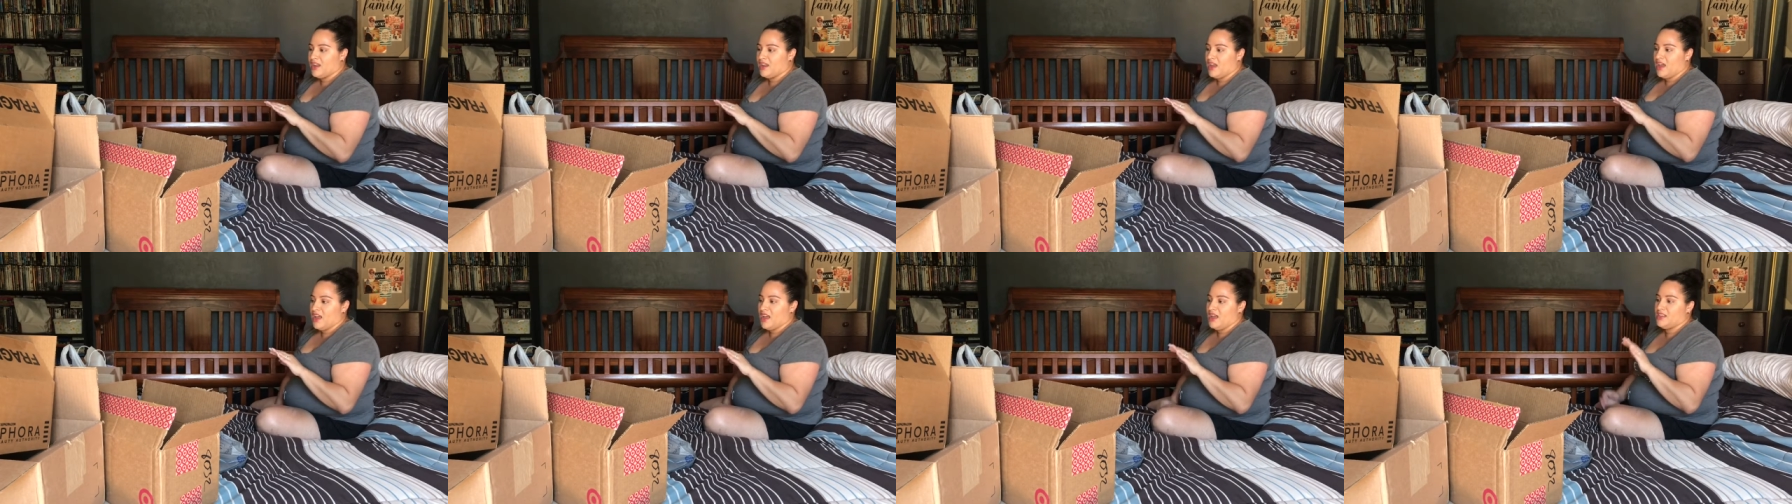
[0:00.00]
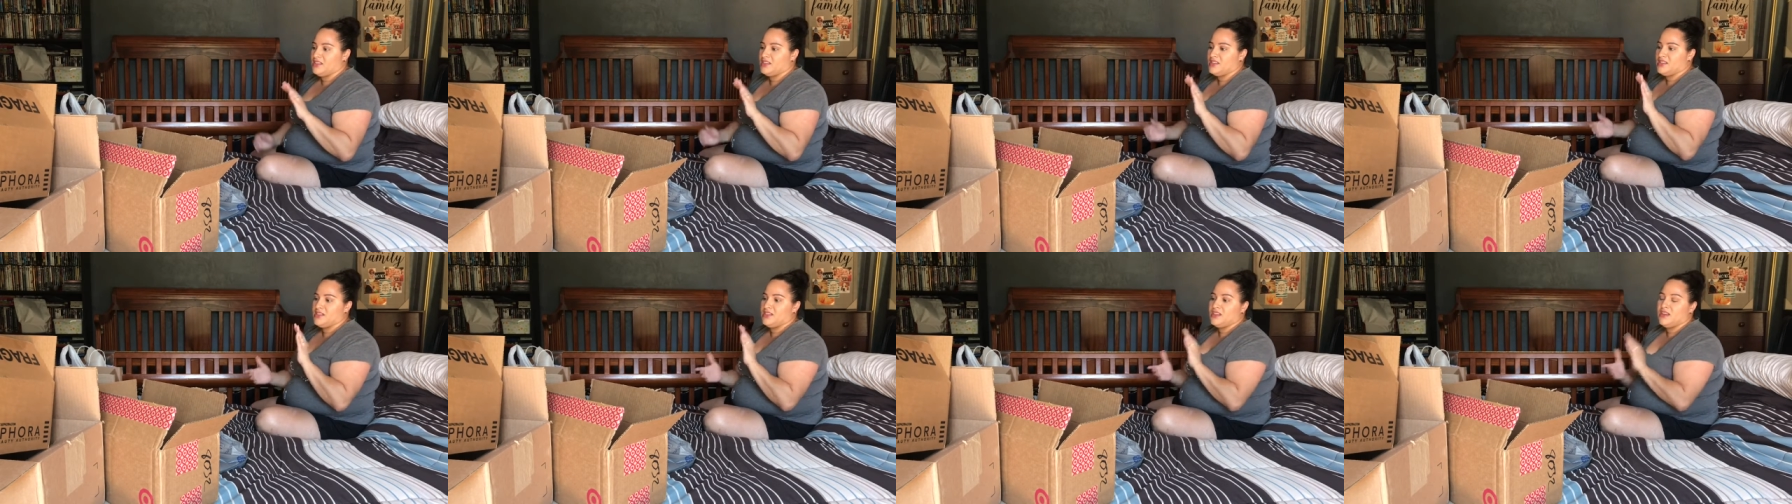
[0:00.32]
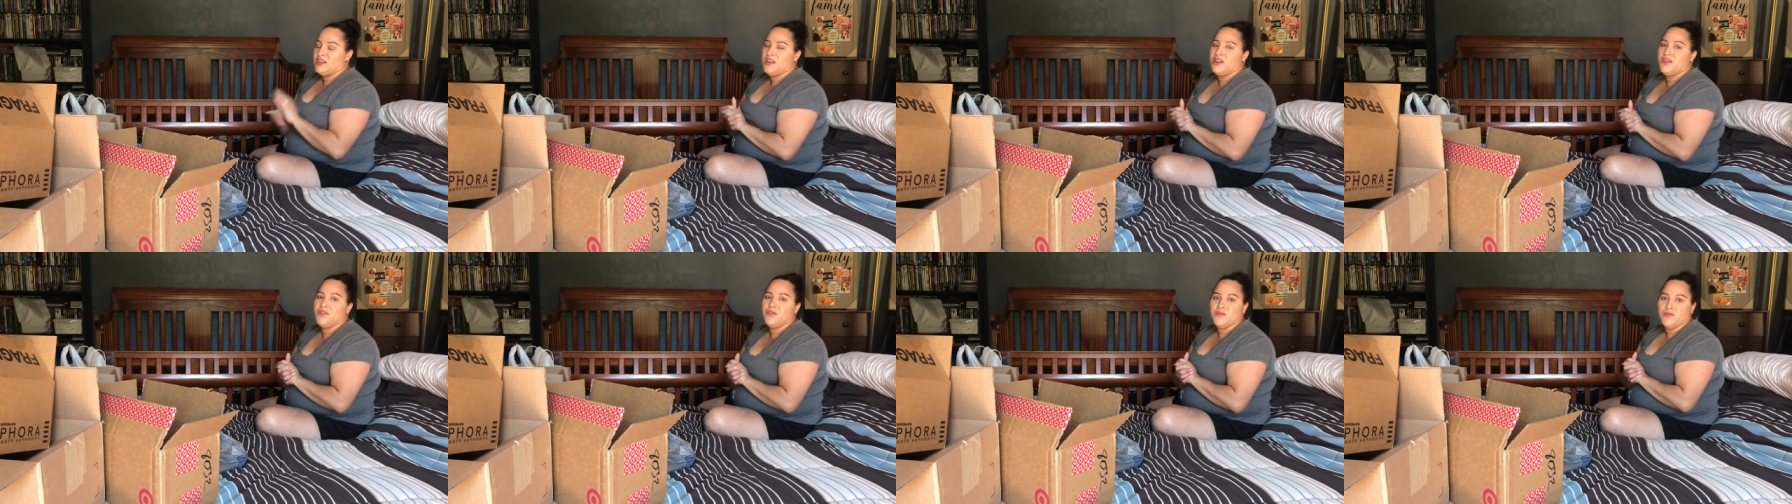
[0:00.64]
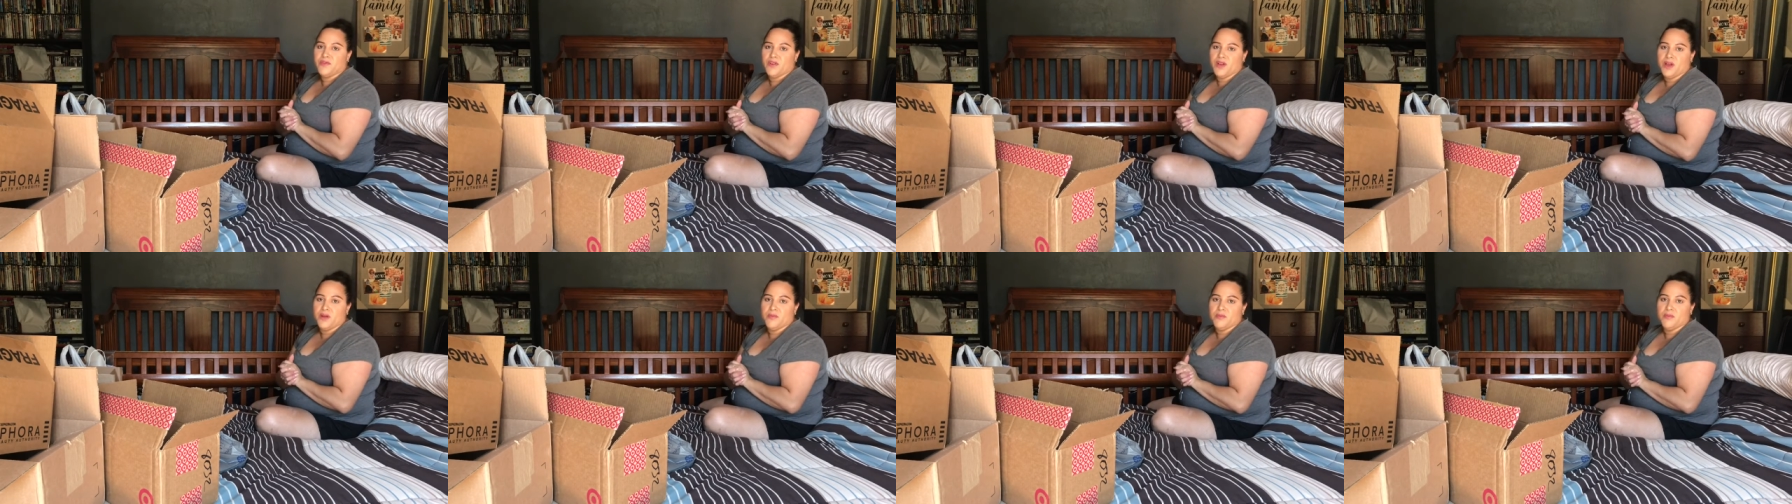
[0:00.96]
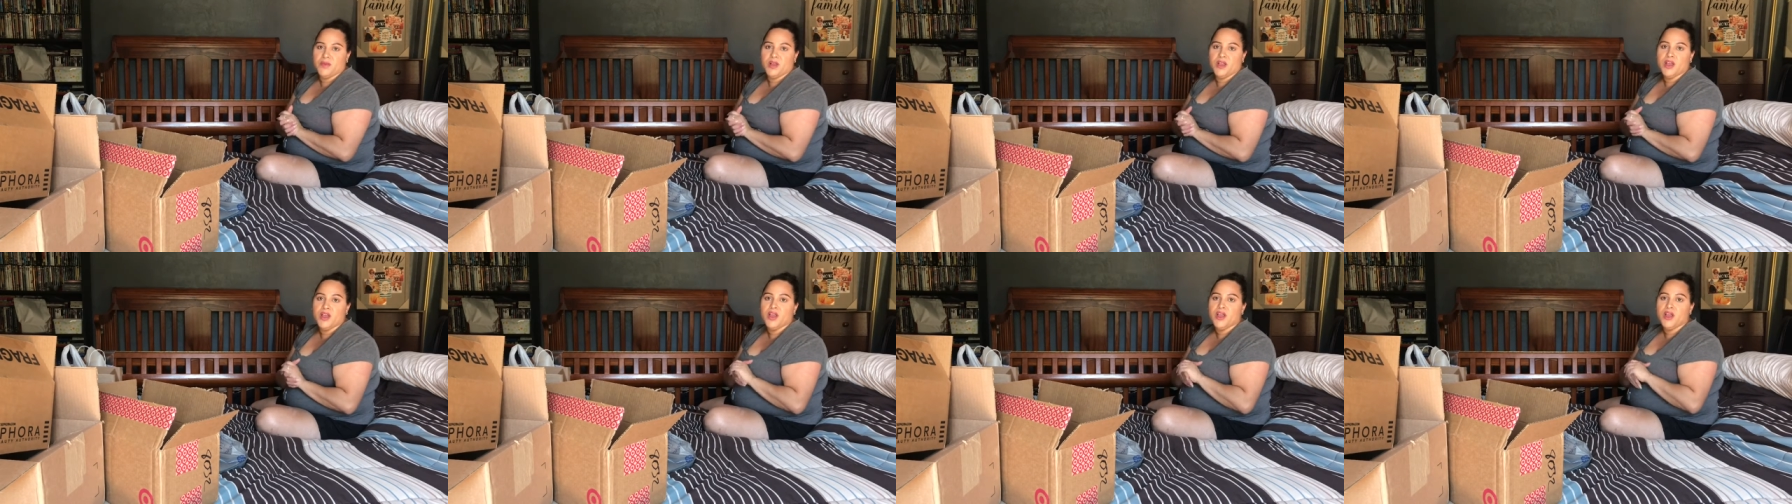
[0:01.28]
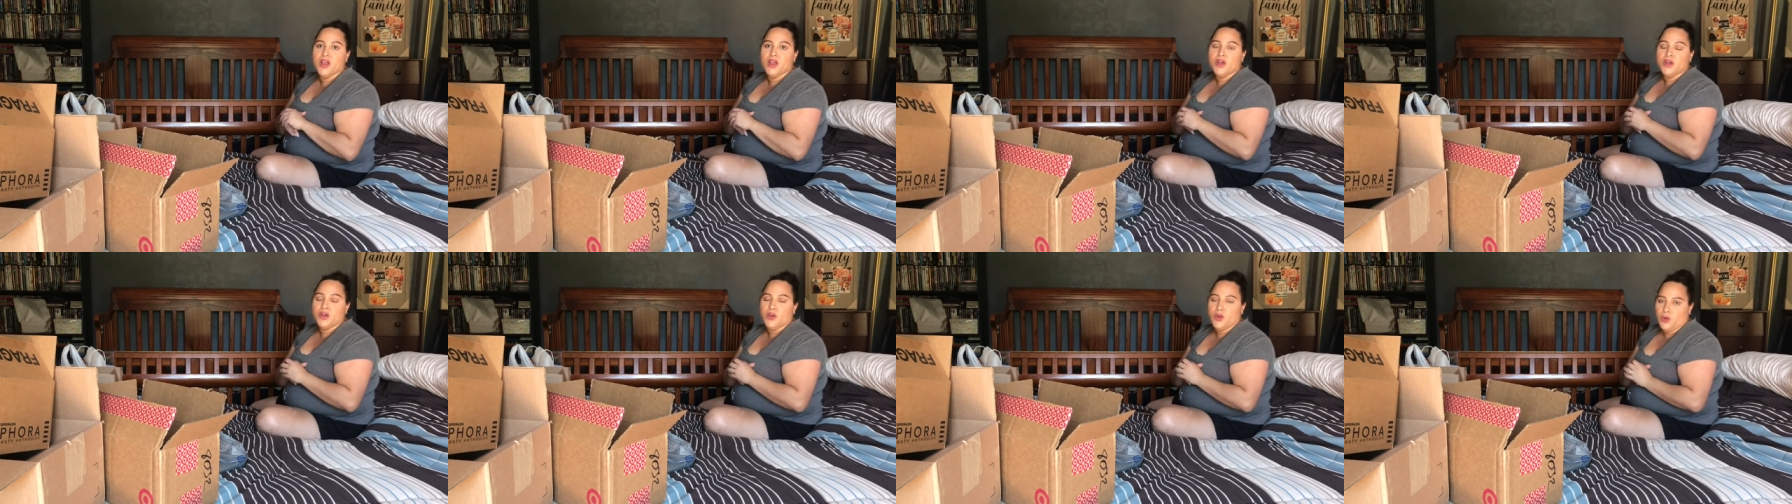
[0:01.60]
got from
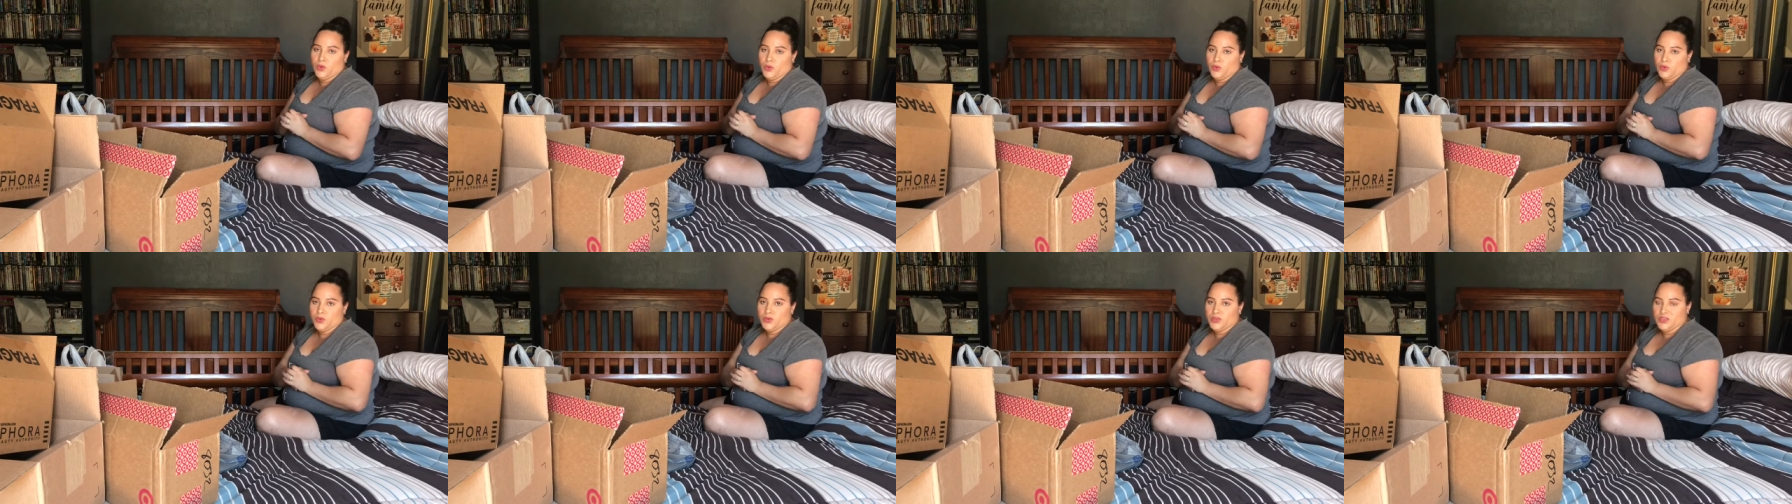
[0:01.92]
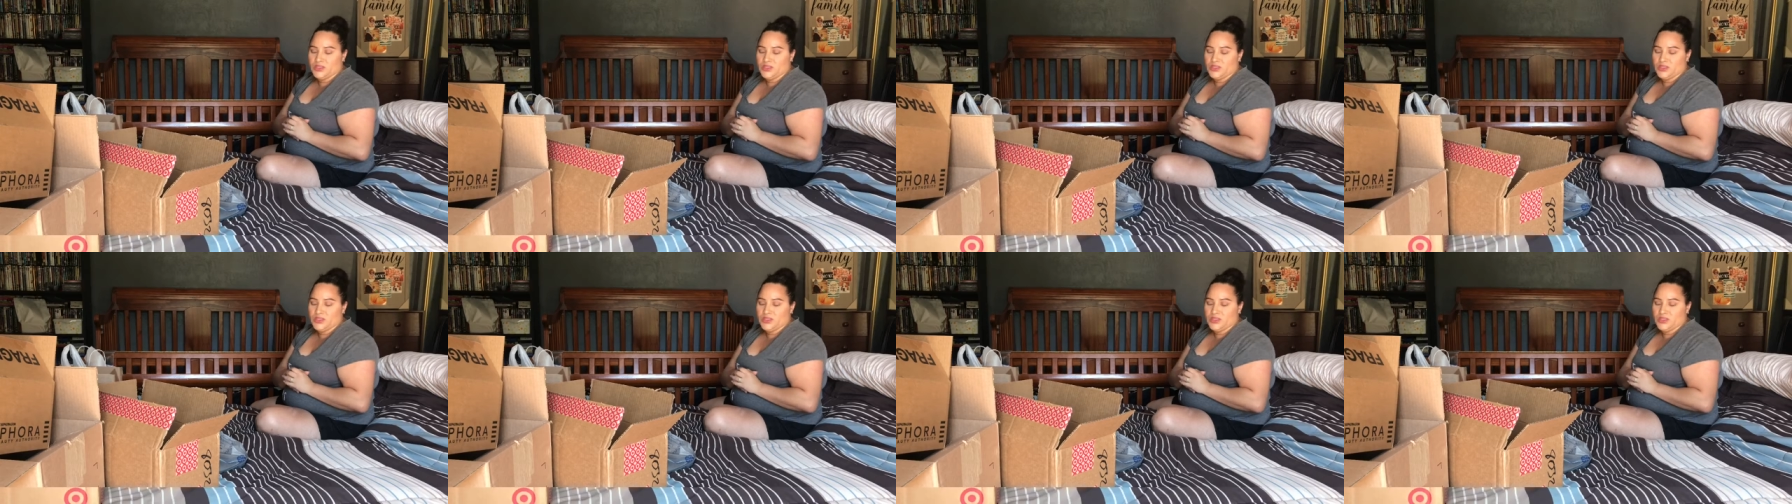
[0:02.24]
Kohl's.